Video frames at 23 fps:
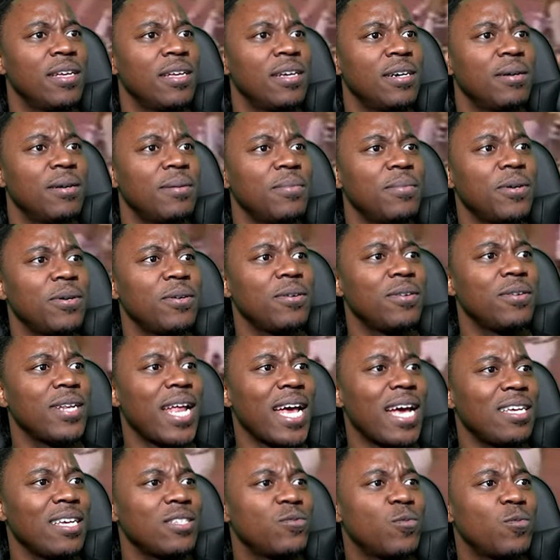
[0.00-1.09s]
Come on
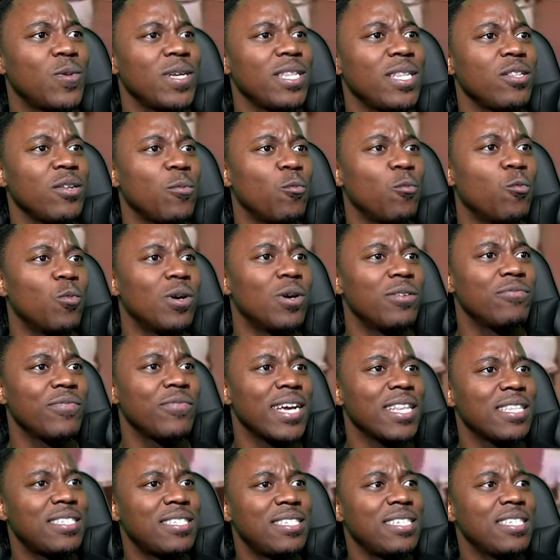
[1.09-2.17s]
now, it's one, one
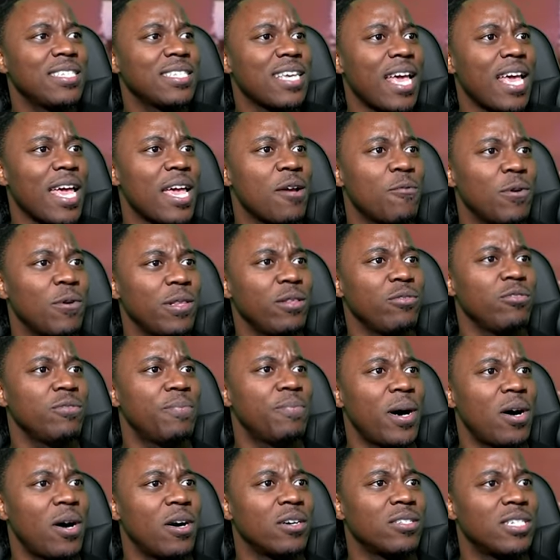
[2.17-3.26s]
regular season game, one loose
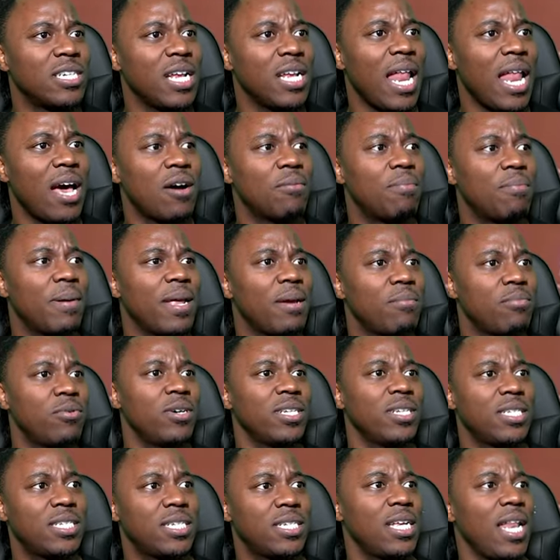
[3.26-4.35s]
ball. Chill out, playboy,
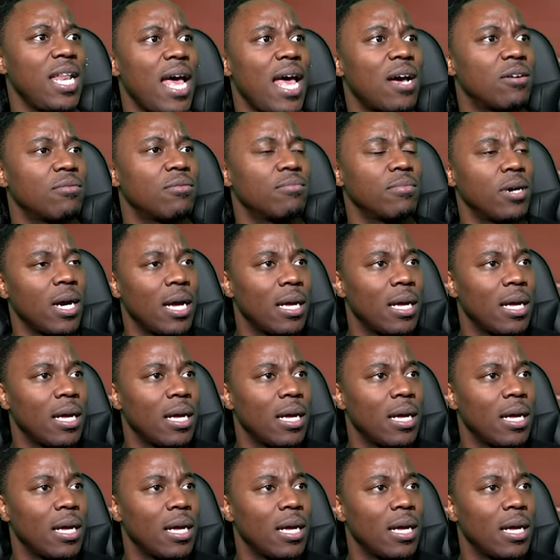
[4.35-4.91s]
chill out. Boy.